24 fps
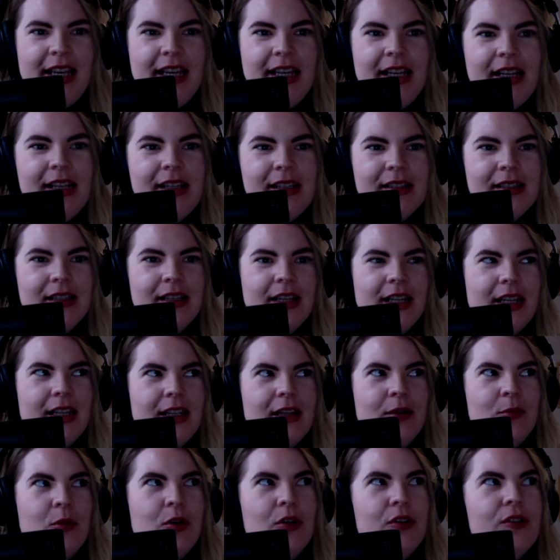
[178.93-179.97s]
it is,
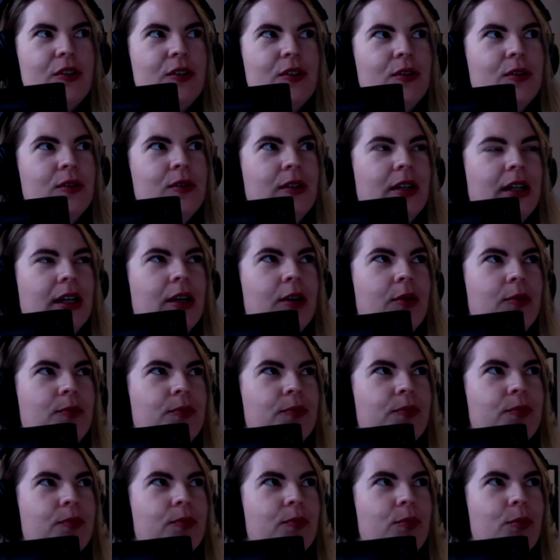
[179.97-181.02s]
and I'm also
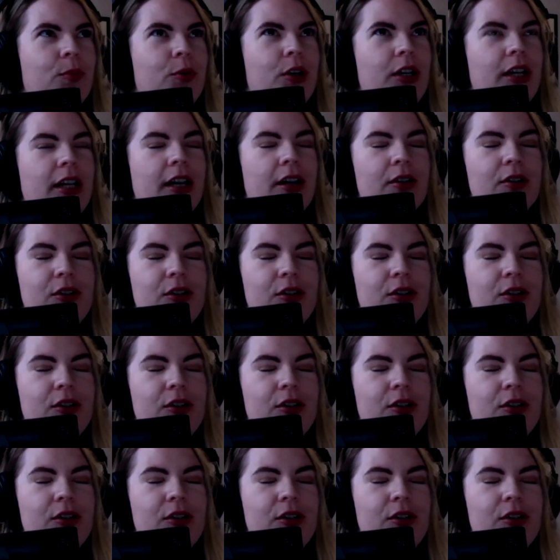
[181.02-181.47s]
putting